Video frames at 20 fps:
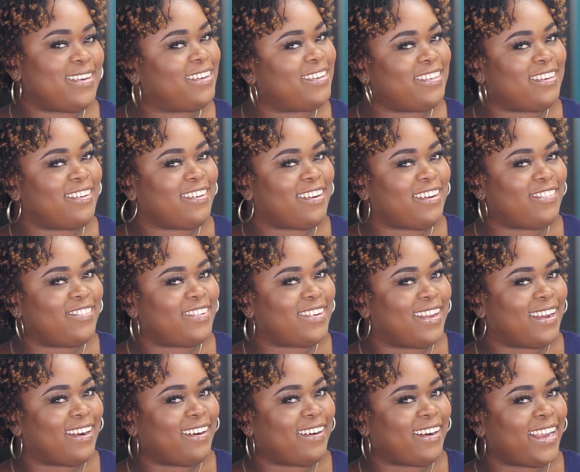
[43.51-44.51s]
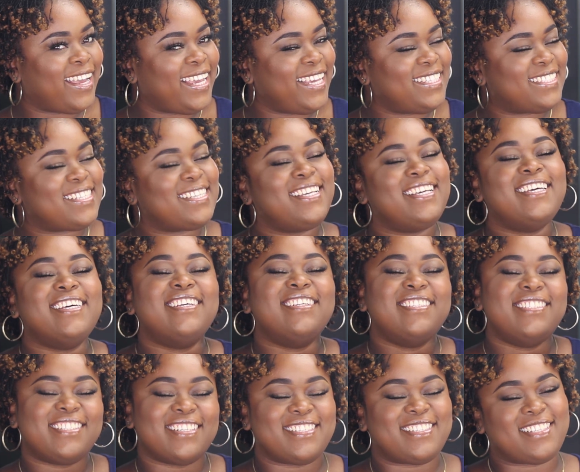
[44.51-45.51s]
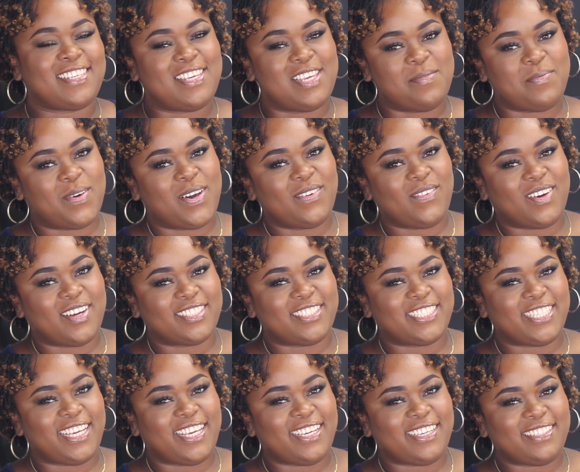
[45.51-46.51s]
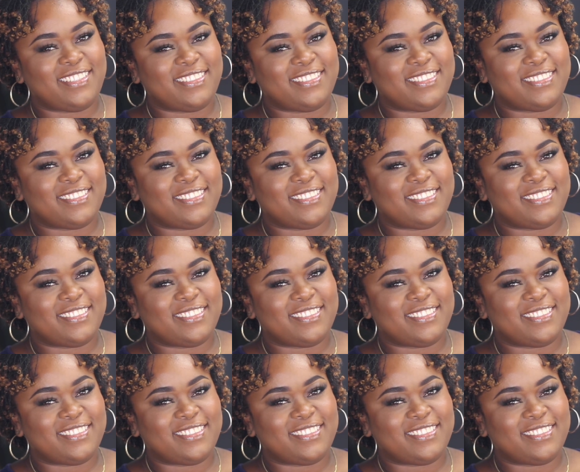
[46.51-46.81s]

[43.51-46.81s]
nothing wrong with that, right? Just keep on watching.